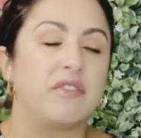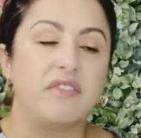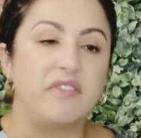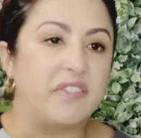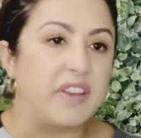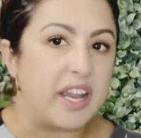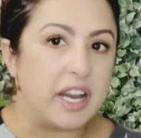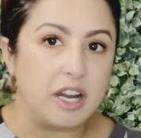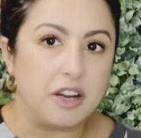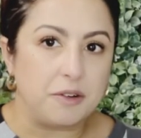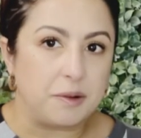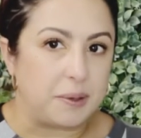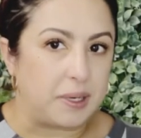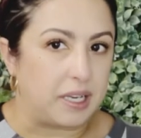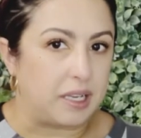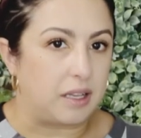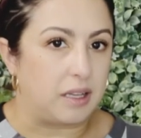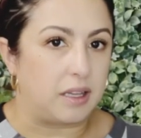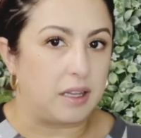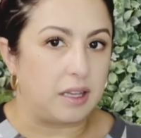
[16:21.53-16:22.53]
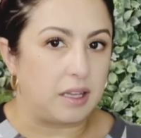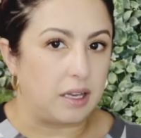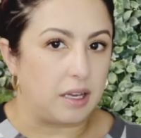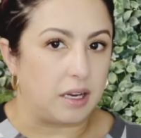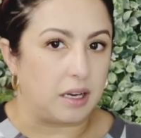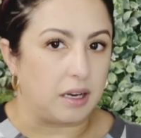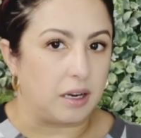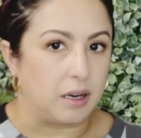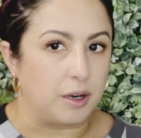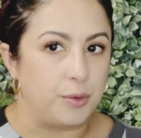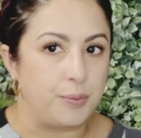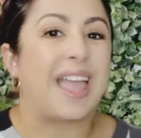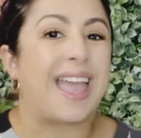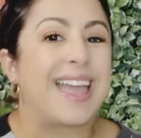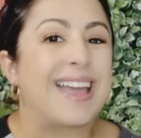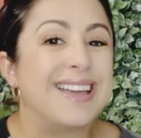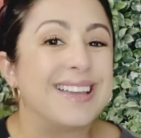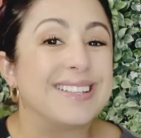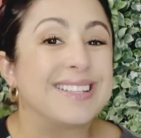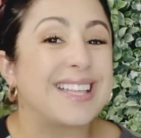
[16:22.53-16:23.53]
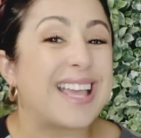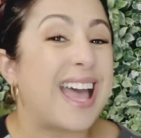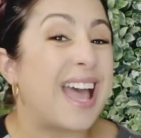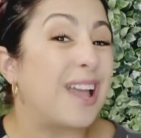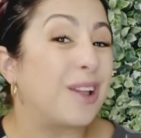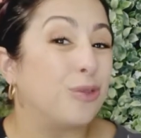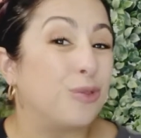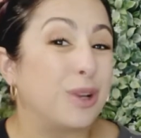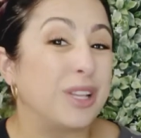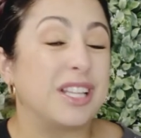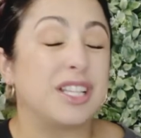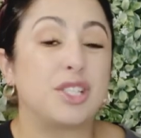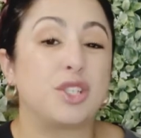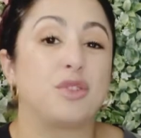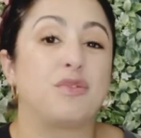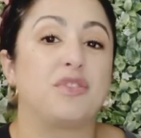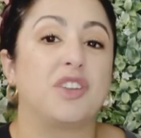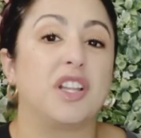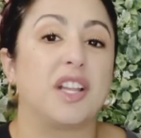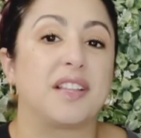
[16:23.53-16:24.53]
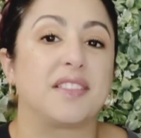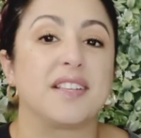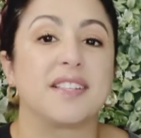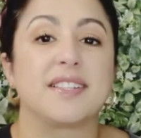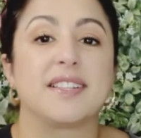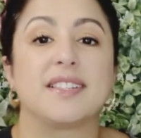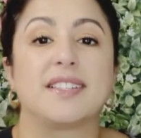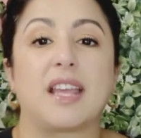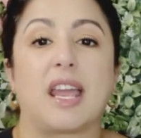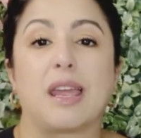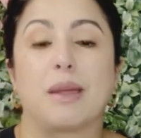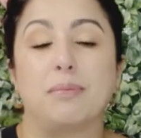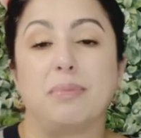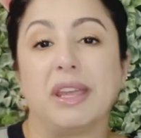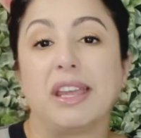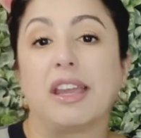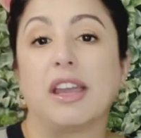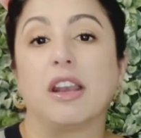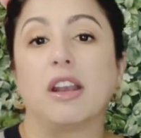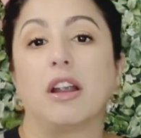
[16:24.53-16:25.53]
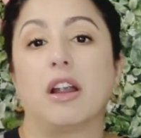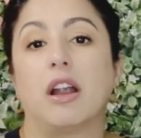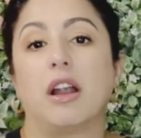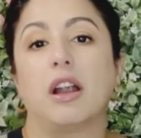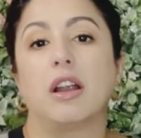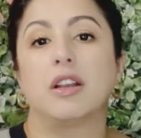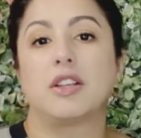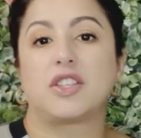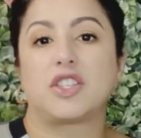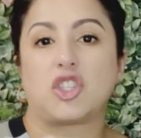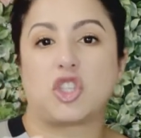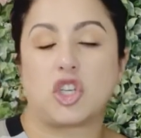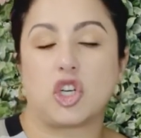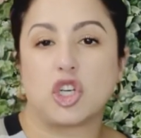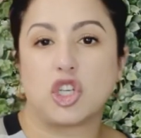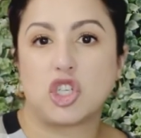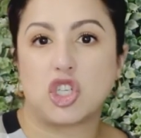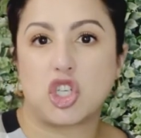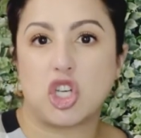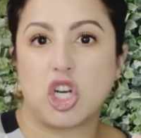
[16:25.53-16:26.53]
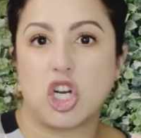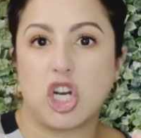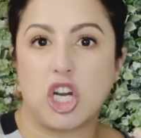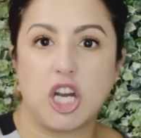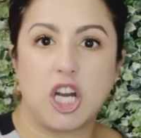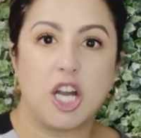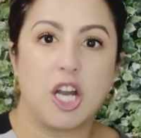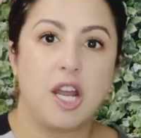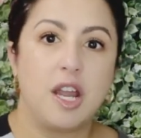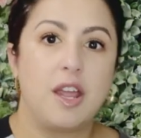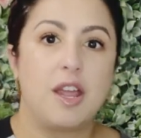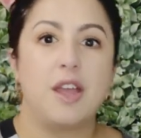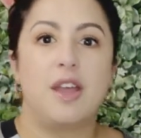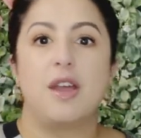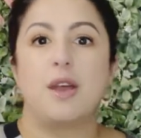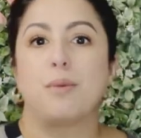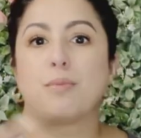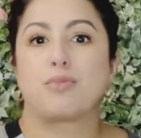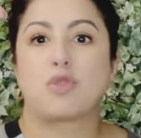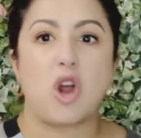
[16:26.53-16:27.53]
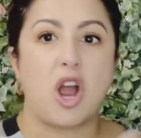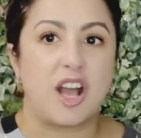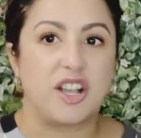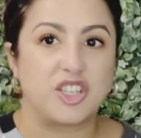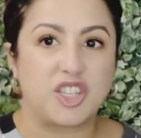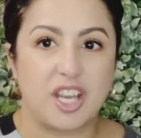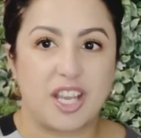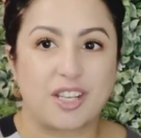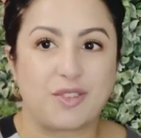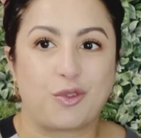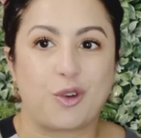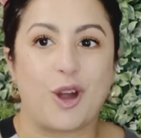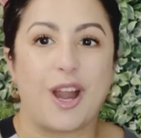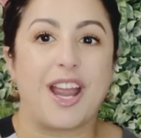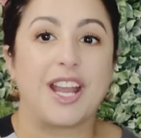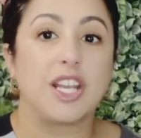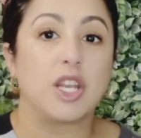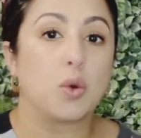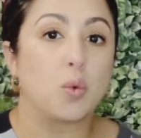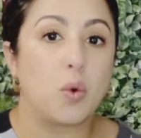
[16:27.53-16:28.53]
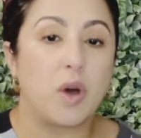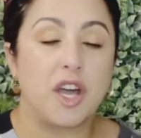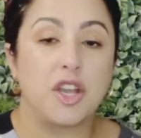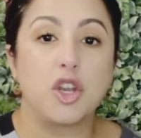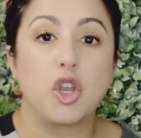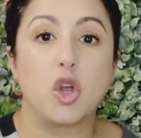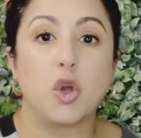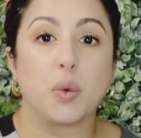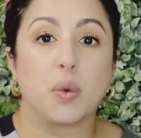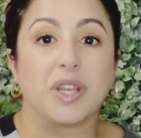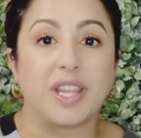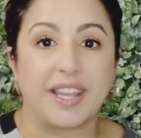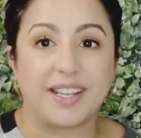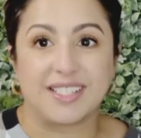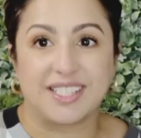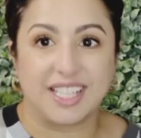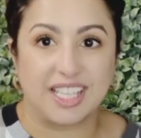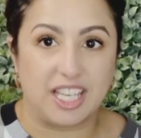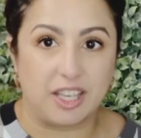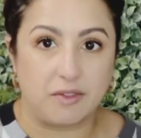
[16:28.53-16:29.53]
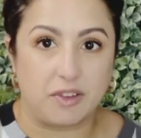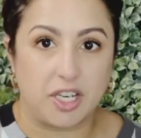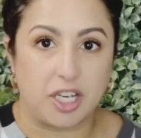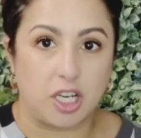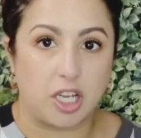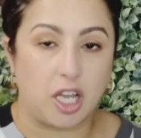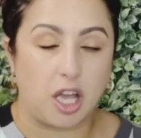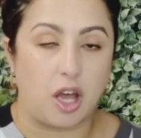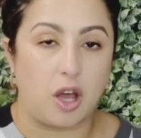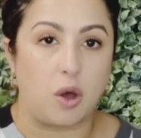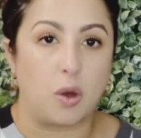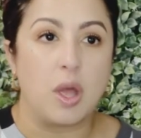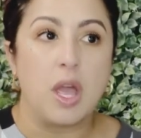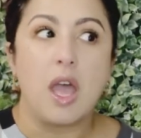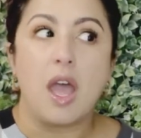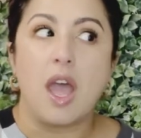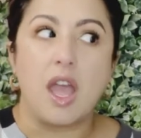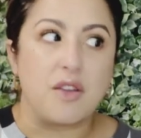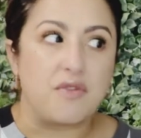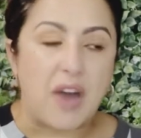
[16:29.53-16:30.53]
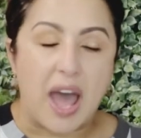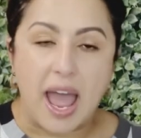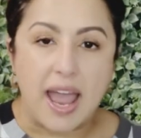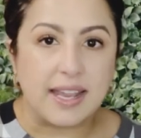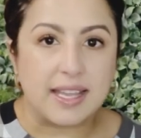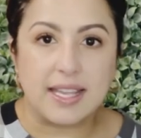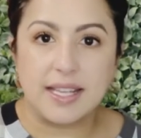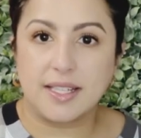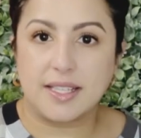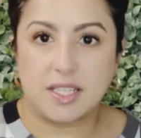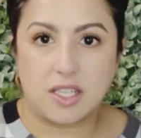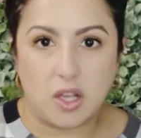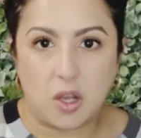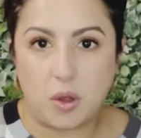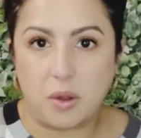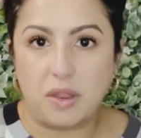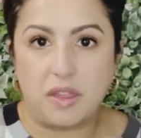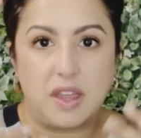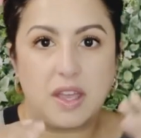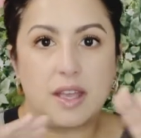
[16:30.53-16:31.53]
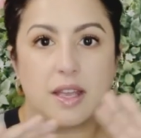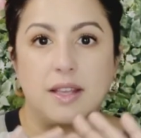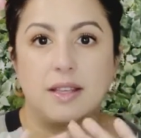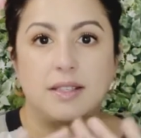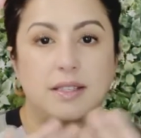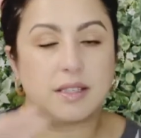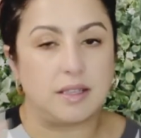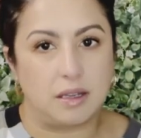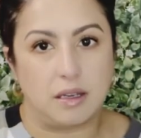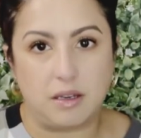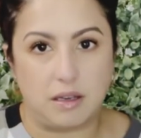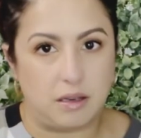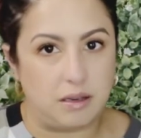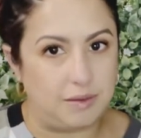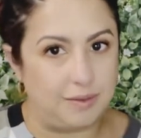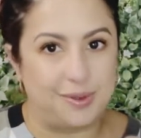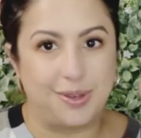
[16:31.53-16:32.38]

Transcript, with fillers: were very clear, and I really do feel like this is a beginner serger project for anyone who would like to give it a go. If I can sew this,